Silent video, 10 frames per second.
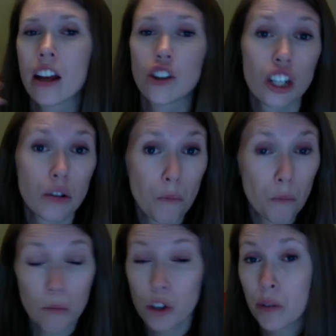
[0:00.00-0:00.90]
She
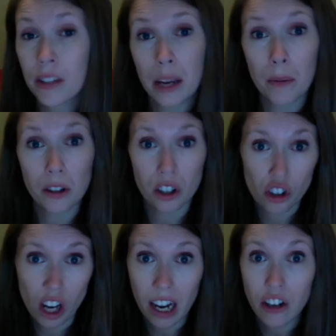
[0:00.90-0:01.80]
was able to
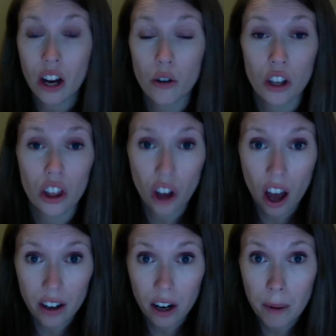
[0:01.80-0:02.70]
change how she
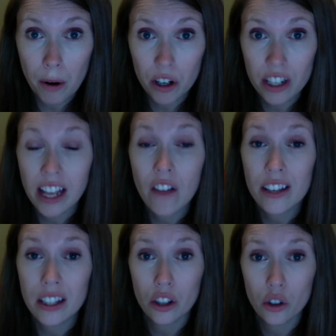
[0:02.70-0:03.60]
thought about herself
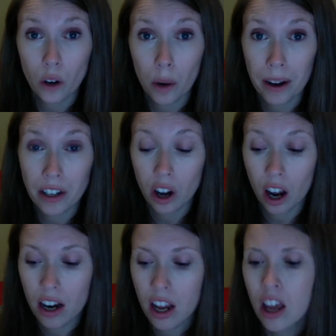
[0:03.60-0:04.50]
as the story went on.